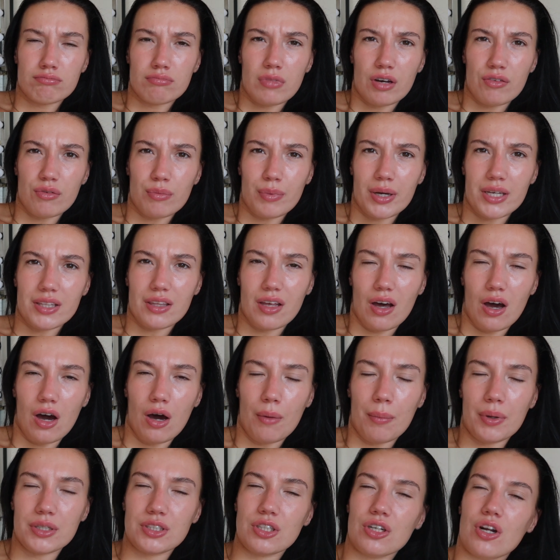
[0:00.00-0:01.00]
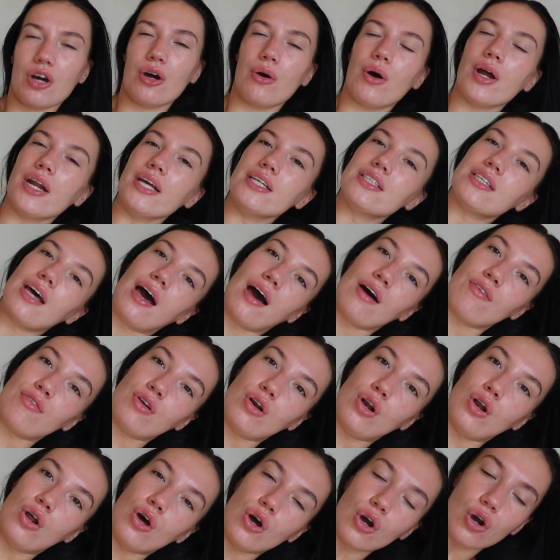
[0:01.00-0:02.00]
Have I made that up? I don't know. I need to have a
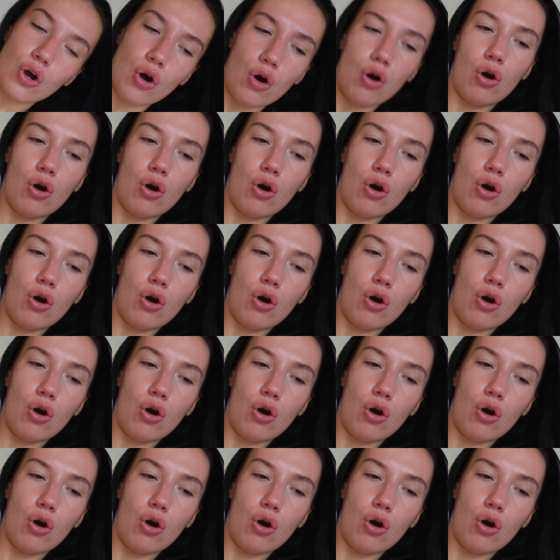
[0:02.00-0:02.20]
look.